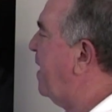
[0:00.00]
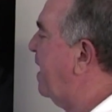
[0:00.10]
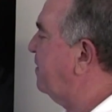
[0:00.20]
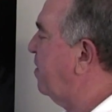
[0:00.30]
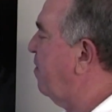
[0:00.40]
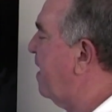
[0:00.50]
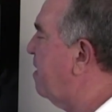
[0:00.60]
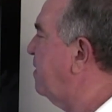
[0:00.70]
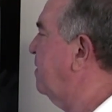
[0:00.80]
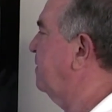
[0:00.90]
path to
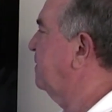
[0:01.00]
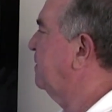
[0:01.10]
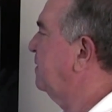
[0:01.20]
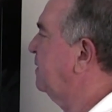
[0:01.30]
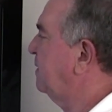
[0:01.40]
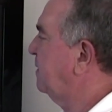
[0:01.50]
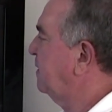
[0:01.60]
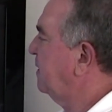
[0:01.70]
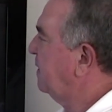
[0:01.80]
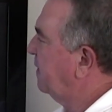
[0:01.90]
ground.
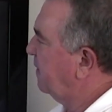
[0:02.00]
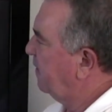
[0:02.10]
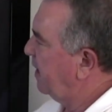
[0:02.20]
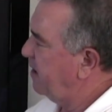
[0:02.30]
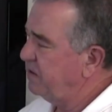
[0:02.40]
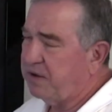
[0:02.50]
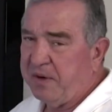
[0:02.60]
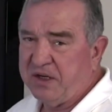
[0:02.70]
Here's some